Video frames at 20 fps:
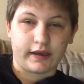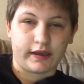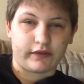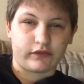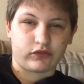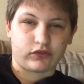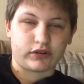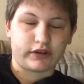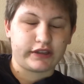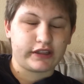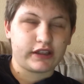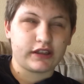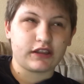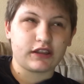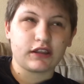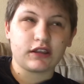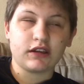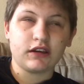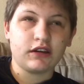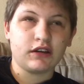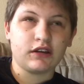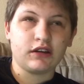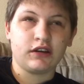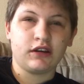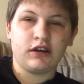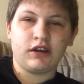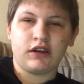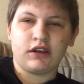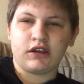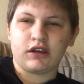everything.
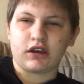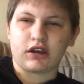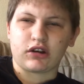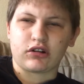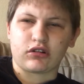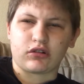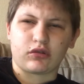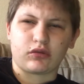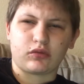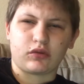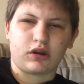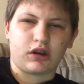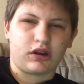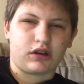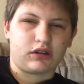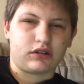I don't know.